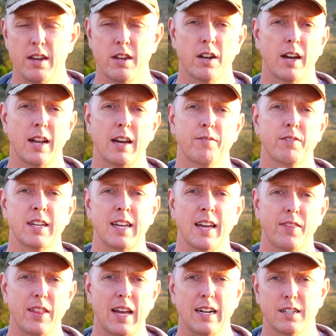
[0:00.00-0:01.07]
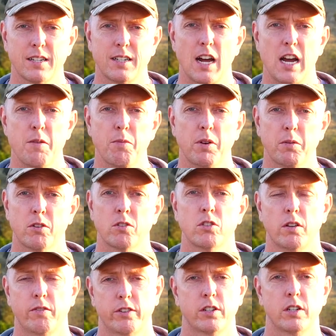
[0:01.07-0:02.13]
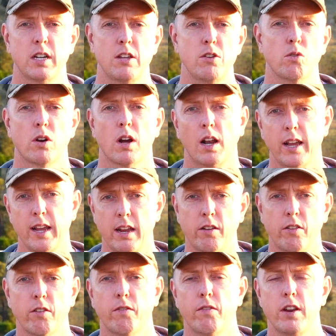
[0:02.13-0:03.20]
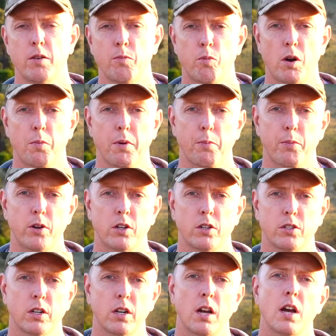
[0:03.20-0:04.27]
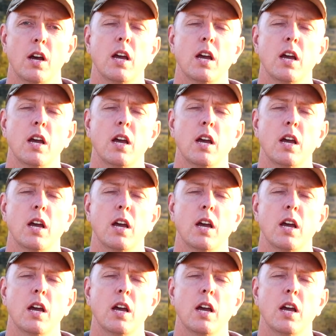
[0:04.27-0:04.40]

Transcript: You don't have to get that statement because obviously you're cleared as a fit and proper person